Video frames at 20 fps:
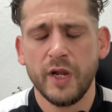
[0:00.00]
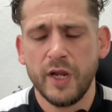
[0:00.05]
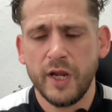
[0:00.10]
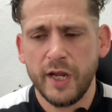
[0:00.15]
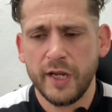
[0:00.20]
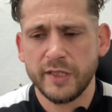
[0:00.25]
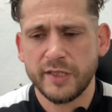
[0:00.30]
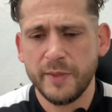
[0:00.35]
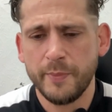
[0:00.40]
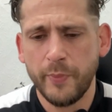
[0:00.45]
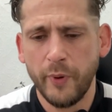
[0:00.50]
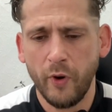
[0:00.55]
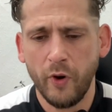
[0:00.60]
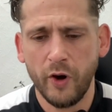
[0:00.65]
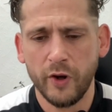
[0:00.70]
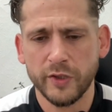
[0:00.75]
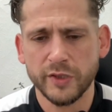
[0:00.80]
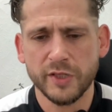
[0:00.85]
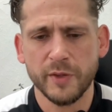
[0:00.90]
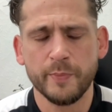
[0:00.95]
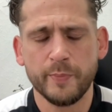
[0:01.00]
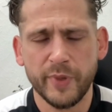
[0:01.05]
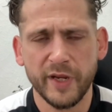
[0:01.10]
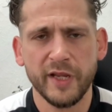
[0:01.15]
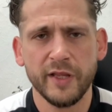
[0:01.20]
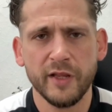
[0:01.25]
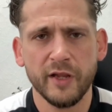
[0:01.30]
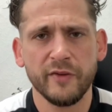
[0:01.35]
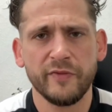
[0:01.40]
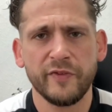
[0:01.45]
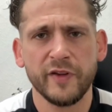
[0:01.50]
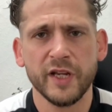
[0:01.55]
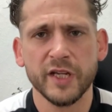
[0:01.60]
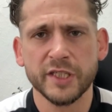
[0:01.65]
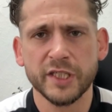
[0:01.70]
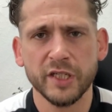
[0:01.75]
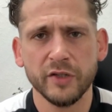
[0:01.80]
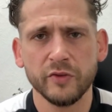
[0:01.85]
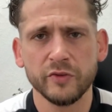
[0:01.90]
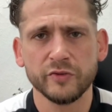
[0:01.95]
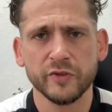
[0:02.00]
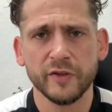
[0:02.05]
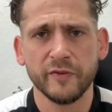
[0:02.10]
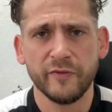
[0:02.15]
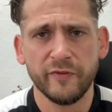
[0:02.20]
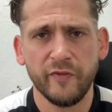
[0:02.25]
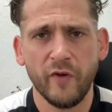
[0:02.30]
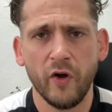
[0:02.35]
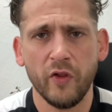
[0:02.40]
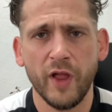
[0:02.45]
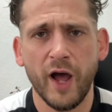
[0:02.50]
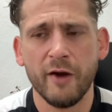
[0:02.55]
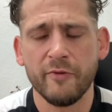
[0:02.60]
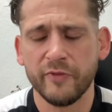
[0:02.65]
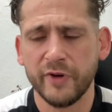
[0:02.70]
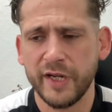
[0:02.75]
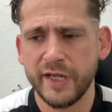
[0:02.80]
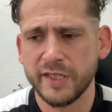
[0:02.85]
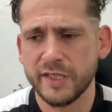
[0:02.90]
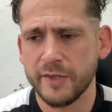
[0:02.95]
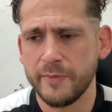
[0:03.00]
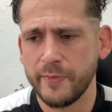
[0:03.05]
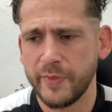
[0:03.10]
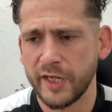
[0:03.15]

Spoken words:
it's important to be there for your children for that reason,